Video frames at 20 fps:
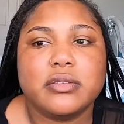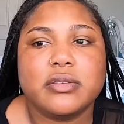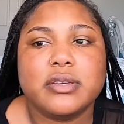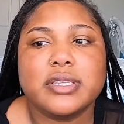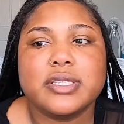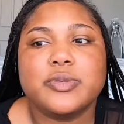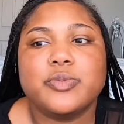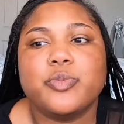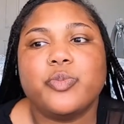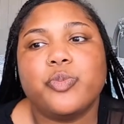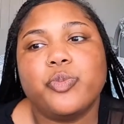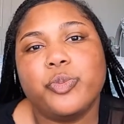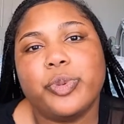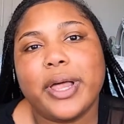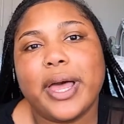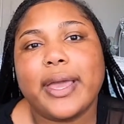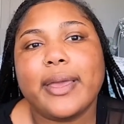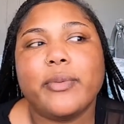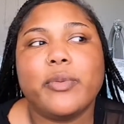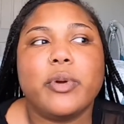because
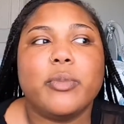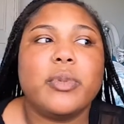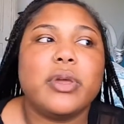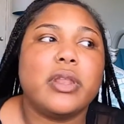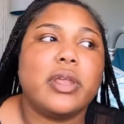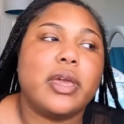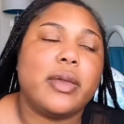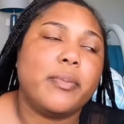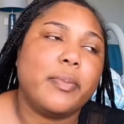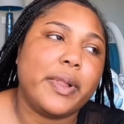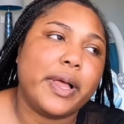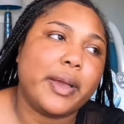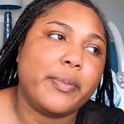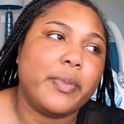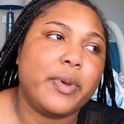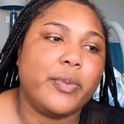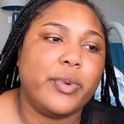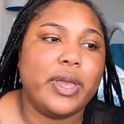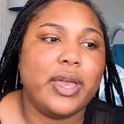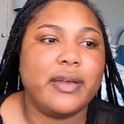black women and black
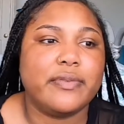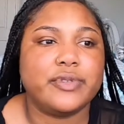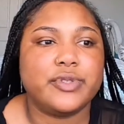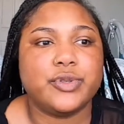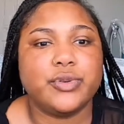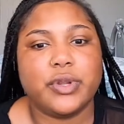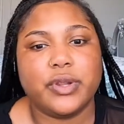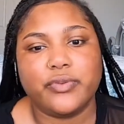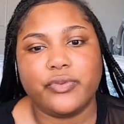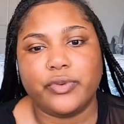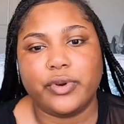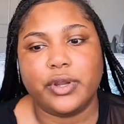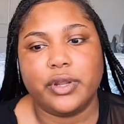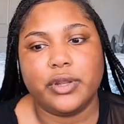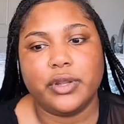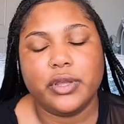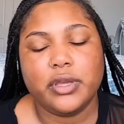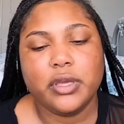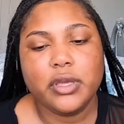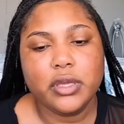men we have two
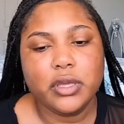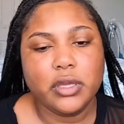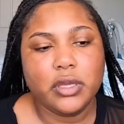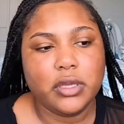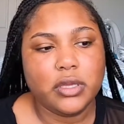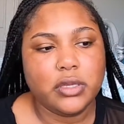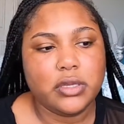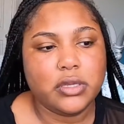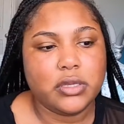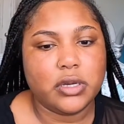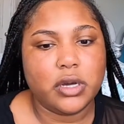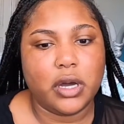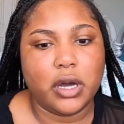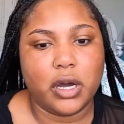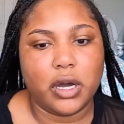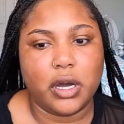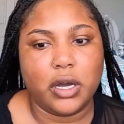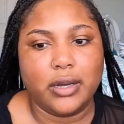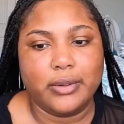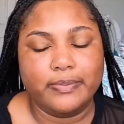different
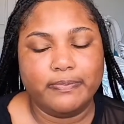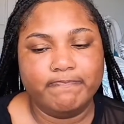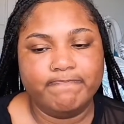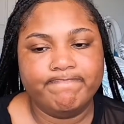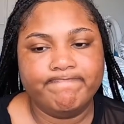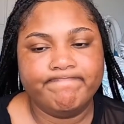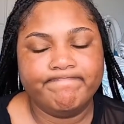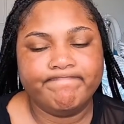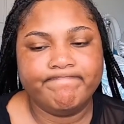um